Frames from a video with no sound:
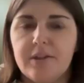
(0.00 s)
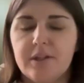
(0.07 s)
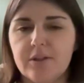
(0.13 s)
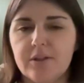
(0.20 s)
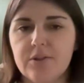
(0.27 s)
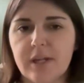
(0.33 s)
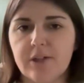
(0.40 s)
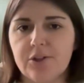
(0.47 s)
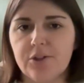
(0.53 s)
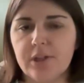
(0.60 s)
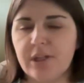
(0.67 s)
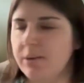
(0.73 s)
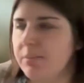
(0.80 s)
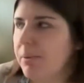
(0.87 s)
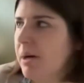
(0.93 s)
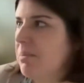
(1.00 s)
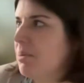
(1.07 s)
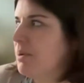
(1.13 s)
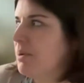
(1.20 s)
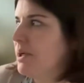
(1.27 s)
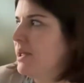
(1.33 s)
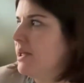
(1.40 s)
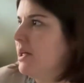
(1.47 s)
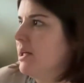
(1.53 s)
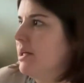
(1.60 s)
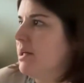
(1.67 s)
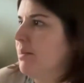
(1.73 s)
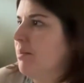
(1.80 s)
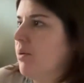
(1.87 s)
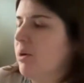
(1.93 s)
I think there's actually probably
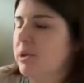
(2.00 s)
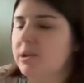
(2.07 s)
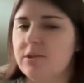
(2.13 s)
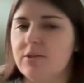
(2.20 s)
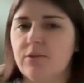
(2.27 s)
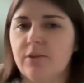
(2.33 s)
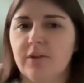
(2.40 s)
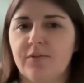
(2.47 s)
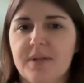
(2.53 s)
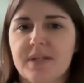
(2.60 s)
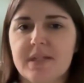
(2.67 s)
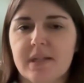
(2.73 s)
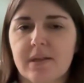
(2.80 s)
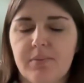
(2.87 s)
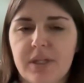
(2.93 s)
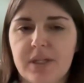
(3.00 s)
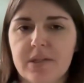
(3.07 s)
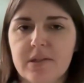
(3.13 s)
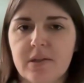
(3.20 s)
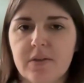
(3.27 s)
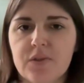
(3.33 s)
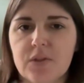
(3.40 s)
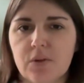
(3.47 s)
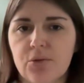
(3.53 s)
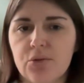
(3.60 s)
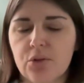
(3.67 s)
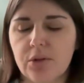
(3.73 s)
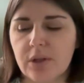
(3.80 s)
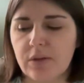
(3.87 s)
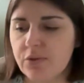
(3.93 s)
an important sort of missing piece of
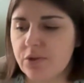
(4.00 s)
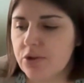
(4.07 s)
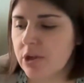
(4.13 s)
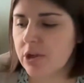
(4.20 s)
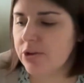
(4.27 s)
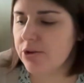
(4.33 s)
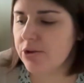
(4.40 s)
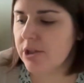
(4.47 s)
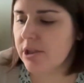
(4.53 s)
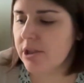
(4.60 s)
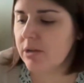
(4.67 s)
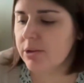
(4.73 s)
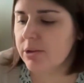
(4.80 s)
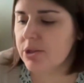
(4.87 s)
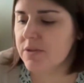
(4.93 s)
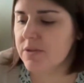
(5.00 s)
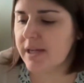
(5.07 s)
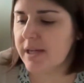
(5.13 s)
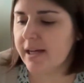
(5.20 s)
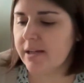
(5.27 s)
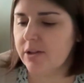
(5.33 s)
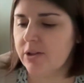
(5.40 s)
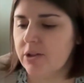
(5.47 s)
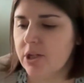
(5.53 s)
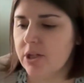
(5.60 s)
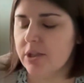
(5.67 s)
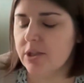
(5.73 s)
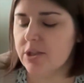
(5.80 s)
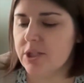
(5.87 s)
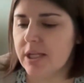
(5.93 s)
social infrastructure here, which is that
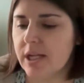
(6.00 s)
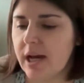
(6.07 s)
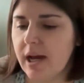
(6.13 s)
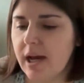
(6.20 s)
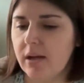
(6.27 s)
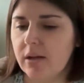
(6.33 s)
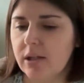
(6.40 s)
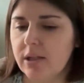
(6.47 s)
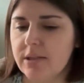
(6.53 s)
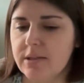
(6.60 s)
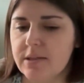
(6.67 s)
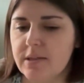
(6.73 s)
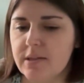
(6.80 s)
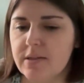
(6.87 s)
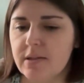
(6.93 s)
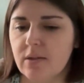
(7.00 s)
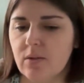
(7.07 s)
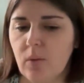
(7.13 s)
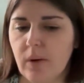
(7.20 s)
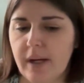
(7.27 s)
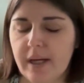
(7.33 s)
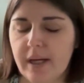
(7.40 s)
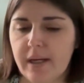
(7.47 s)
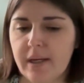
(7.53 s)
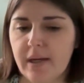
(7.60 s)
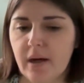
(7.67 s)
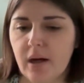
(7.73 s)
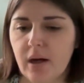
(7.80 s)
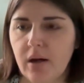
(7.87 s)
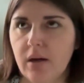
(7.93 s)
there's not a consistent
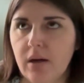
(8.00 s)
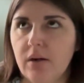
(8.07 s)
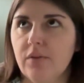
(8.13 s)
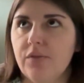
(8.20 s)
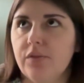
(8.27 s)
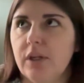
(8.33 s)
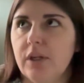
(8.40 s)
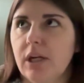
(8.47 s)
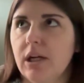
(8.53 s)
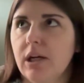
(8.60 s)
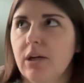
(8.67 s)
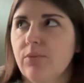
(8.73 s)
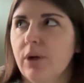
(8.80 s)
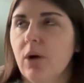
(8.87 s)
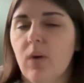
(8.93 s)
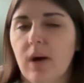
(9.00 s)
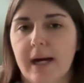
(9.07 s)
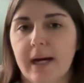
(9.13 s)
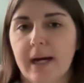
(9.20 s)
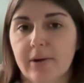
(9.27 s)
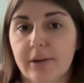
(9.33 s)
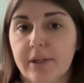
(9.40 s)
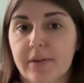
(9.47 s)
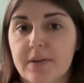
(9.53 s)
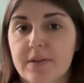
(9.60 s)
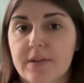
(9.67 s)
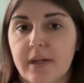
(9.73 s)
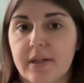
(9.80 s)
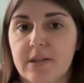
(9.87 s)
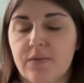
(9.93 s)
way of requiring
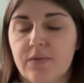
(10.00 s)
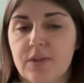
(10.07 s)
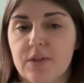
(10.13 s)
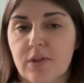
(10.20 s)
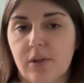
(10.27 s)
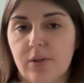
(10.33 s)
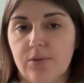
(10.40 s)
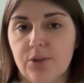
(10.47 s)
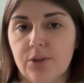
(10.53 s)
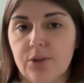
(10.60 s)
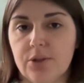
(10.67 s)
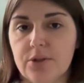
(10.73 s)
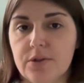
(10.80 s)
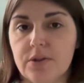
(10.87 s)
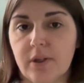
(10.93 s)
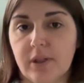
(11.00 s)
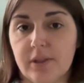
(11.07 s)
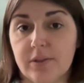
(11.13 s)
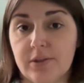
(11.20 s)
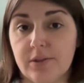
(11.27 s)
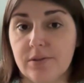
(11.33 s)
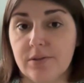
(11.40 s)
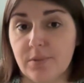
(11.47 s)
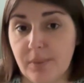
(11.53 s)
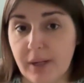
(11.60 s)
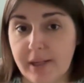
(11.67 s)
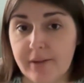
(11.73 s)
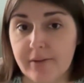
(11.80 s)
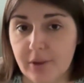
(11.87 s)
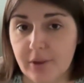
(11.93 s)
these kinds of disclosures, to
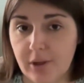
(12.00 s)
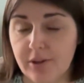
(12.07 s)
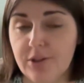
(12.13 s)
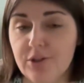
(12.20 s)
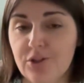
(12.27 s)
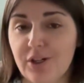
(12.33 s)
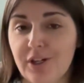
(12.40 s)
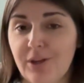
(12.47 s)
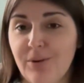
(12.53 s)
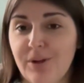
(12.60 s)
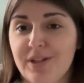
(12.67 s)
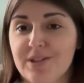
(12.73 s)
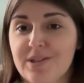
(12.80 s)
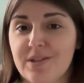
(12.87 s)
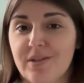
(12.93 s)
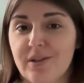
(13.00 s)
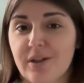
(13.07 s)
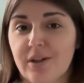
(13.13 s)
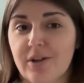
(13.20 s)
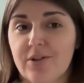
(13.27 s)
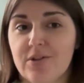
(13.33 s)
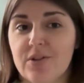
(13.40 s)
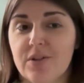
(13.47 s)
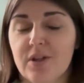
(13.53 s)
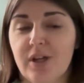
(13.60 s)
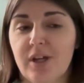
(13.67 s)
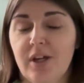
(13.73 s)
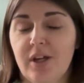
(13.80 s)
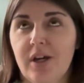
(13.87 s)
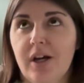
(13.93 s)
my knowledge anyways. There's
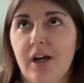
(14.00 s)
